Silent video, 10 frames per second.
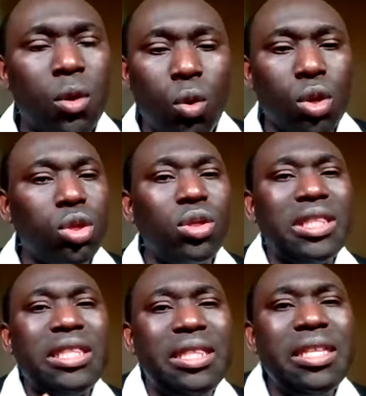was not
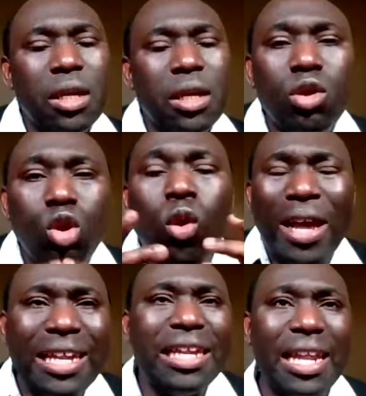
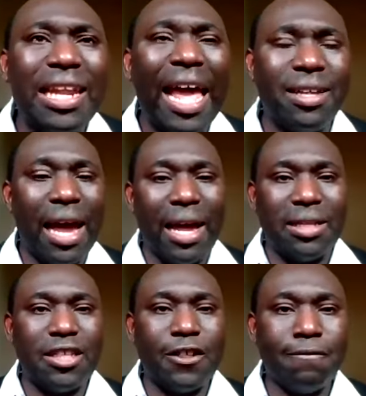looking like that.